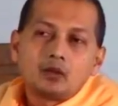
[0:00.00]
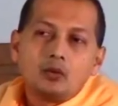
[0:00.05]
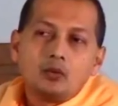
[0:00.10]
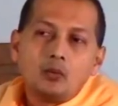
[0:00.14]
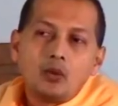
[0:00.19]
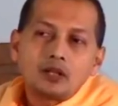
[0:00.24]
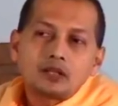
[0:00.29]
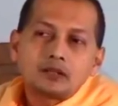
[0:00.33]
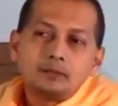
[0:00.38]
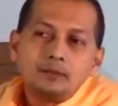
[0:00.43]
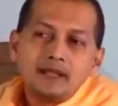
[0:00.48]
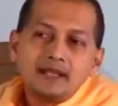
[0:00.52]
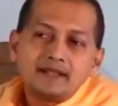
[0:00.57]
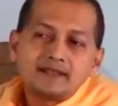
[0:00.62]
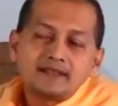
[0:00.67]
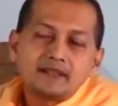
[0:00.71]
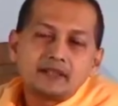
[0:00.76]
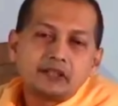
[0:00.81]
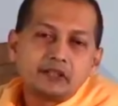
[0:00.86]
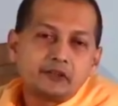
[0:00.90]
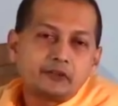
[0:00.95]
what
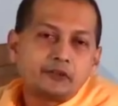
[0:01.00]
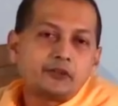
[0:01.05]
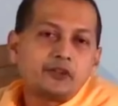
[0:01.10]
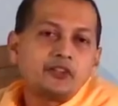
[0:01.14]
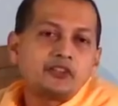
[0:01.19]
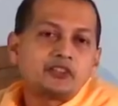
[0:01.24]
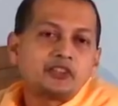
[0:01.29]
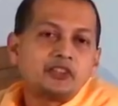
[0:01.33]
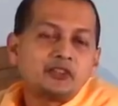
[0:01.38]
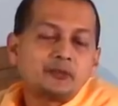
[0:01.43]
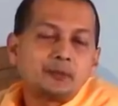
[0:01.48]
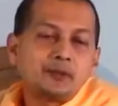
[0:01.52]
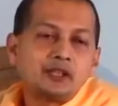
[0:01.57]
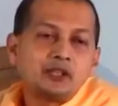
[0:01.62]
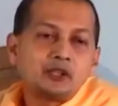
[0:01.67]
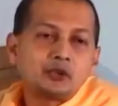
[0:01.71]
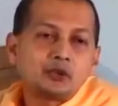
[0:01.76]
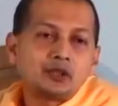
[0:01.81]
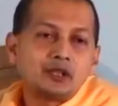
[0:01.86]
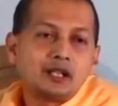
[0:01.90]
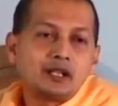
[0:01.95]
makes a difference in
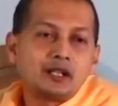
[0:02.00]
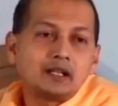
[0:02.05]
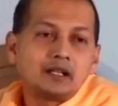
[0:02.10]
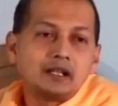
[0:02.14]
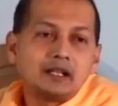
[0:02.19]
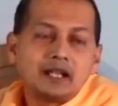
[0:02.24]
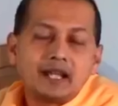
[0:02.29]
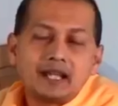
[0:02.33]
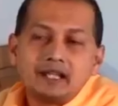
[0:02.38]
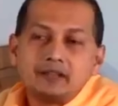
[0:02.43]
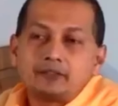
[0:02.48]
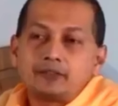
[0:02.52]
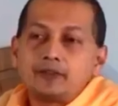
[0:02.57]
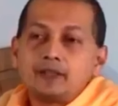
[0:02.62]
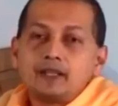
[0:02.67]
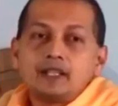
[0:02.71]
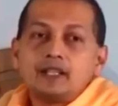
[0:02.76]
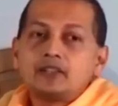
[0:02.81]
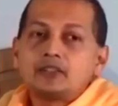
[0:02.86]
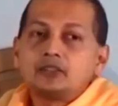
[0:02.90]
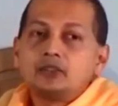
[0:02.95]
spiritual
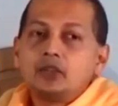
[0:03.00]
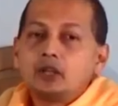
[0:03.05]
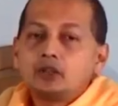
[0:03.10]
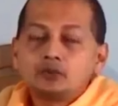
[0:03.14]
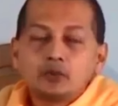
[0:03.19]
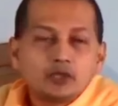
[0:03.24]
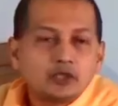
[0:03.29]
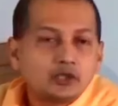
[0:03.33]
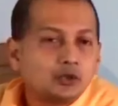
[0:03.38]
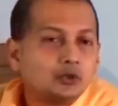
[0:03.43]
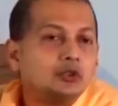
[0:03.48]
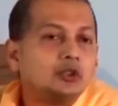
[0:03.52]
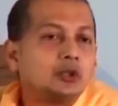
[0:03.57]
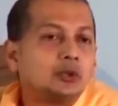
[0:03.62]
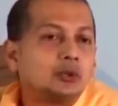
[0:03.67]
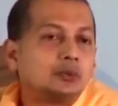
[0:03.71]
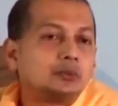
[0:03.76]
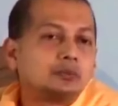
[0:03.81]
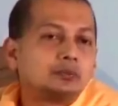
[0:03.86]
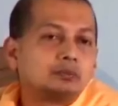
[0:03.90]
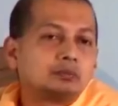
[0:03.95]
life is not what you
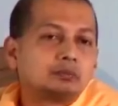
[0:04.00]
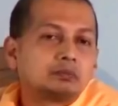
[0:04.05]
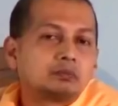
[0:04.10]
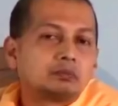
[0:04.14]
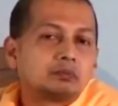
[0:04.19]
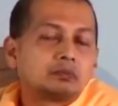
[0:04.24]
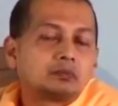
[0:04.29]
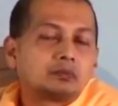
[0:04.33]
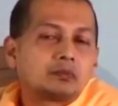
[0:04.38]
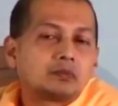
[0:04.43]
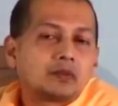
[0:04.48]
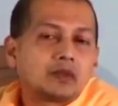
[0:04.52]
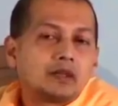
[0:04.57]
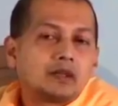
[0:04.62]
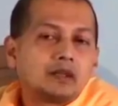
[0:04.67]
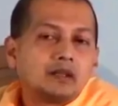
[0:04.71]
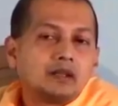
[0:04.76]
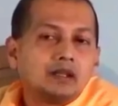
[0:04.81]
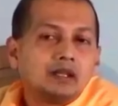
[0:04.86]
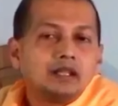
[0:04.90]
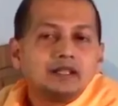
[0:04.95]
know.
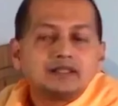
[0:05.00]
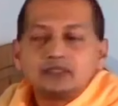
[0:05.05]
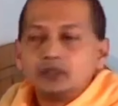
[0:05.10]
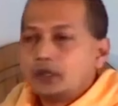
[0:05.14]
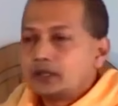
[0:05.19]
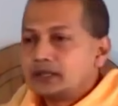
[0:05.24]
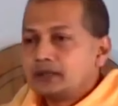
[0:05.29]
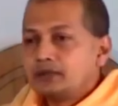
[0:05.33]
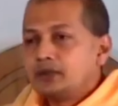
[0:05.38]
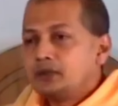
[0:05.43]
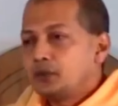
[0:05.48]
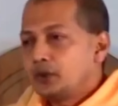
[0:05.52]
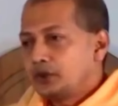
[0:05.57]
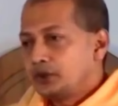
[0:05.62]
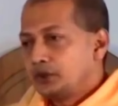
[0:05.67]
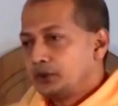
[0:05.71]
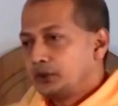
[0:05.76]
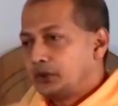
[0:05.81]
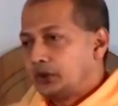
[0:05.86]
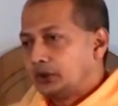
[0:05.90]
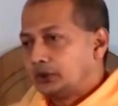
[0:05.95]
It's not even what
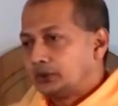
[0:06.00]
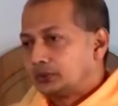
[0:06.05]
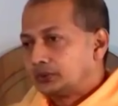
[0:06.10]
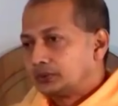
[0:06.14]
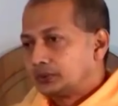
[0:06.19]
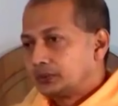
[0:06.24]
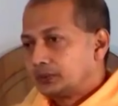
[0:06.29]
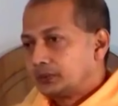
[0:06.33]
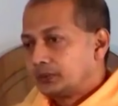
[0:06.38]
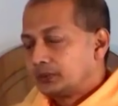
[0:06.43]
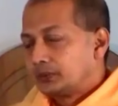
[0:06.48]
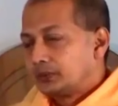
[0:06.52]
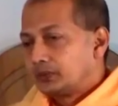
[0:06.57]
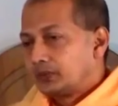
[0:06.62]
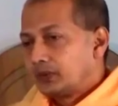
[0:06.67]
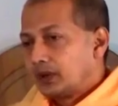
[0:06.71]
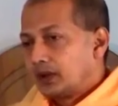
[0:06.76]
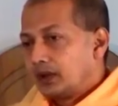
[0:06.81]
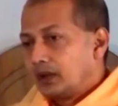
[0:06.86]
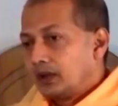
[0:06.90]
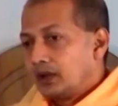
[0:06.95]
you do.
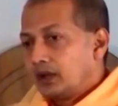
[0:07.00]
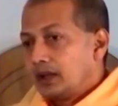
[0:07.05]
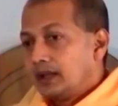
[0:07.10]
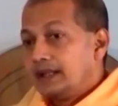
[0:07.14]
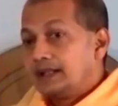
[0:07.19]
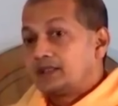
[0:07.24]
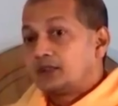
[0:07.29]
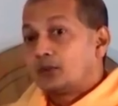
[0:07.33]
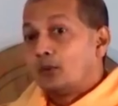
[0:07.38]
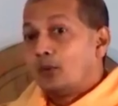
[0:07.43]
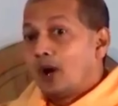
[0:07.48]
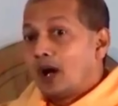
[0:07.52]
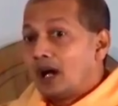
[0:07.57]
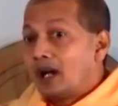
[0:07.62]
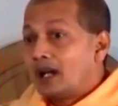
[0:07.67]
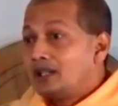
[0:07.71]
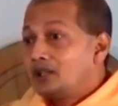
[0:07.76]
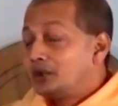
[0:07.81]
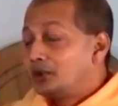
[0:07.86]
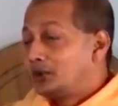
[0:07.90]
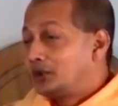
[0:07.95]
It's
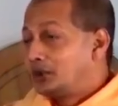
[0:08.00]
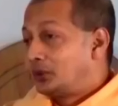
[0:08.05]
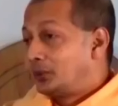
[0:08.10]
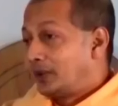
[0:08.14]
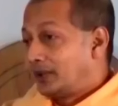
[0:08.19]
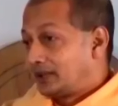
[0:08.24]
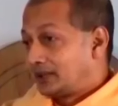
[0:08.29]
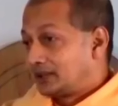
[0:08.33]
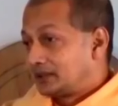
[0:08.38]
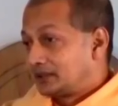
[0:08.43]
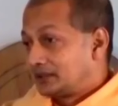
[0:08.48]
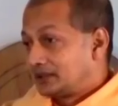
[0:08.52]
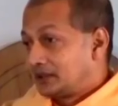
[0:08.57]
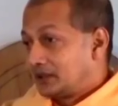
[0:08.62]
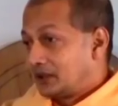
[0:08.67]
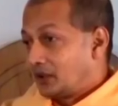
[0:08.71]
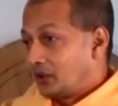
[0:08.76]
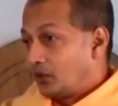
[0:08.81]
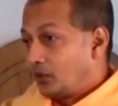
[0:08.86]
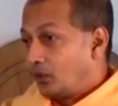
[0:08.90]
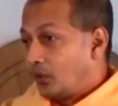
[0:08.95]
why you do it.
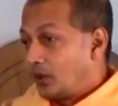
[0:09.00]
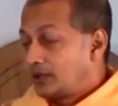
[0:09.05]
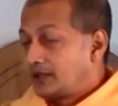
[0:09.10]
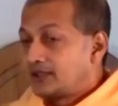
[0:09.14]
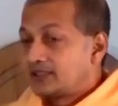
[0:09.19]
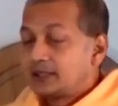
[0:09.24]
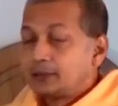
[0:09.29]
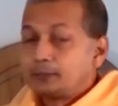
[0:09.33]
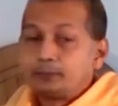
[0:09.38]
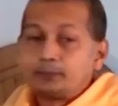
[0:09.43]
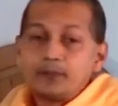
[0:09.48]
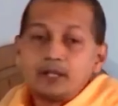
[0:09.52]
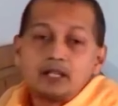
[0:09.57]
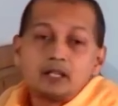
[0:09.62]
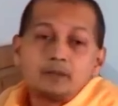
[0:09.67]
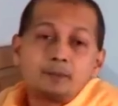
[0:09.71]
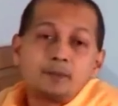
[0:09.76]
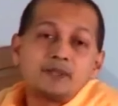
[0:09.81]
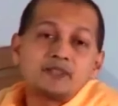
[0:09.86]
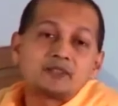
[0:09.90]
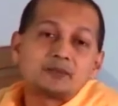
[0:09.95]
What is the
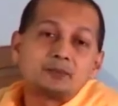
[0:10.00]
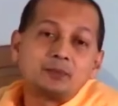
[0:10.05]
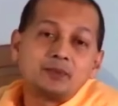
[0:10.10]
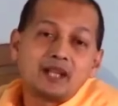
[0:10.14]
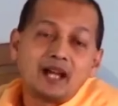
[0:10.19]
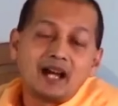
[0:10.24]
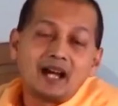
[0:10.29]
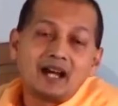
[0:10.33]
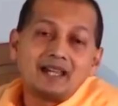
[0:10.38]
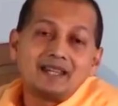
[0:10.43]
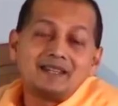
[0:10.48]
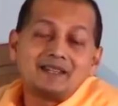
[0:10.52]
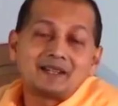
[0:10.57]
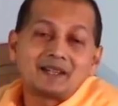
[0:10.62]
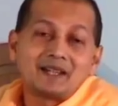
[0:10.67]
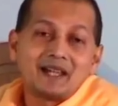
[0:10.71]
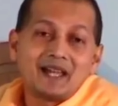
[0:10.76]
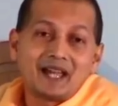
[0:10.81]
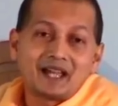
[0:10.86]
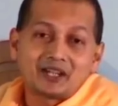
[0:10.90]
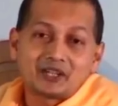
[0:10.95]
purpose behind
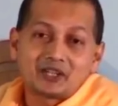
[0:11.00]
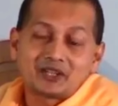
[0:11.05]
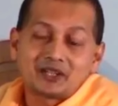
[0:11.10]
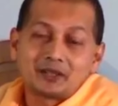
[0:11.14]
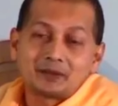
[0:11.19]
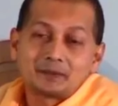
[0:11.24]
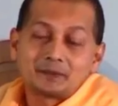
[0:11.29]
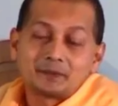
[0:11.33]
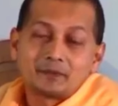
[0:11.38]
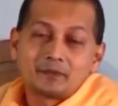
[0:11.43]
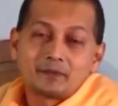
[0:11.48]
action?